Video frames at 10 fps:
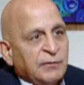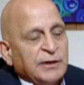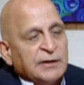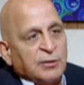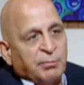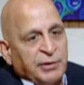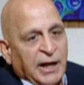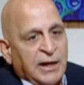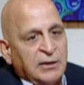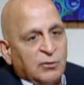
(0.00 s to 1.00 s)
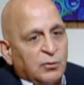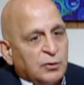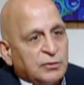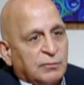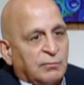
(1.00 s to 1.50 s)
If there's a brand
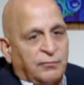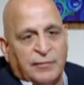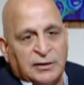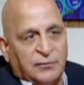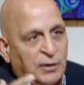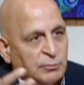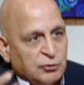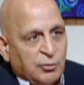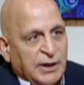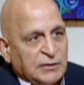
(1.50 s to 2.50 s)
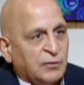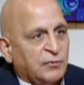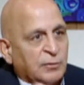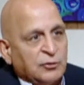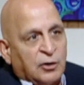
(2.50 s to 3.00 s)
which whether from US or
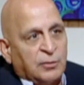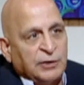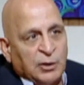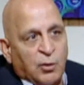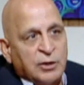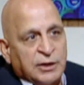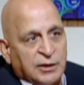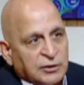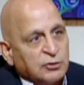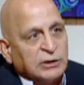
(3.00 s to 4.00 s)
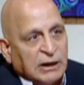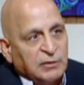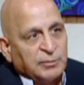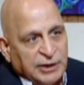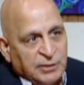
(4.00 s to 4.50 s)
from Europe, they wanted us to
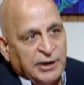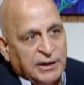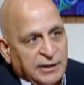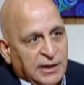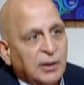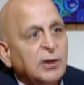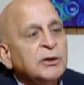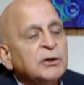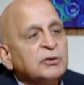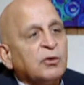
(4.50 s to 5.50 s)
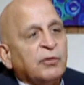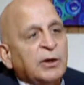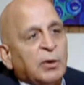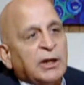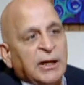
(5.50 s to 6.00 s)
develop their brand here. Mm -hmm. So
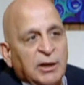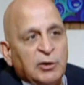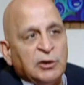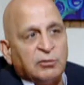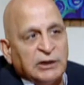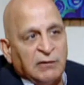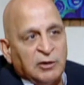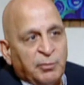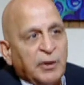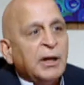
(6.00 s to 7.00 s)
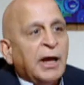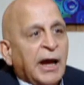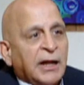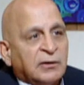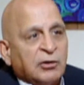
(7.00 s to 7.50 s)
we were able to develop
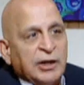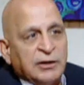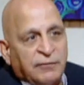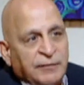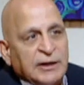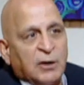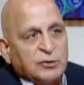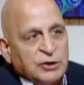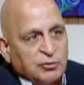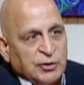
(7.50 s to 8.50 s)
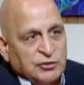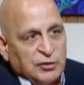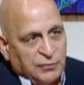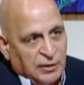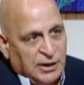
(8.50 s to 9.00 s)
and create a fit out
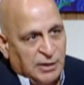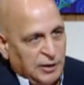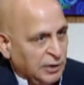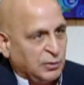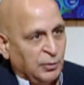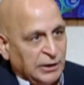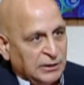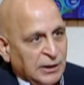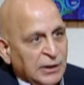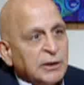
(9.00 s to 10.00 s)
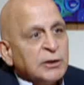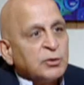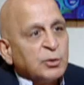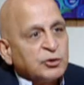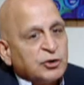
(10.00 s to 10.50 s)
situation for them in Kuwait.
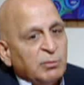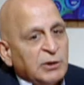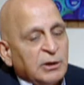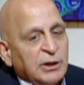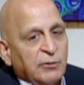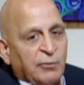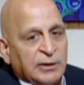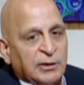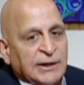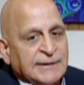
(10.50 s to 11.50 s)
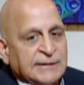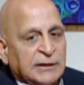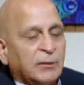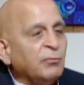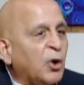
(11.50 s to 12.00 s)
So similarly, whether it's
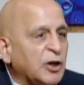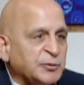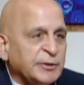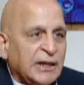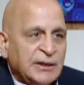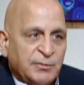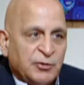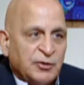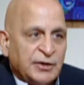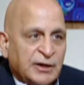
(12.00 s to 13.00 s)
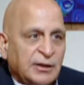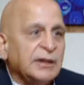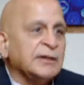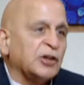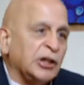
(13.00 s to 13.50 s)
a hospitality project,
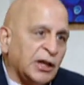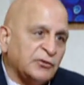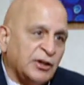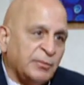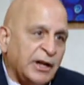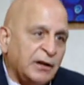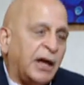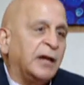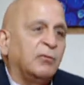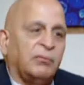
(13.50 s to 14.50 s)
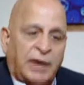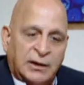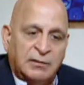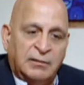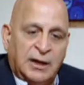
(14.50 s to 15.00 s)
it's a luxury brand like
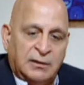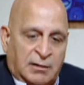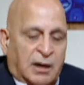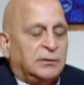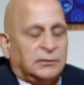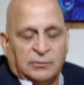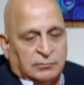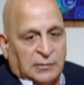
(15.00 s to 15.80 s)
Vangiri and uh,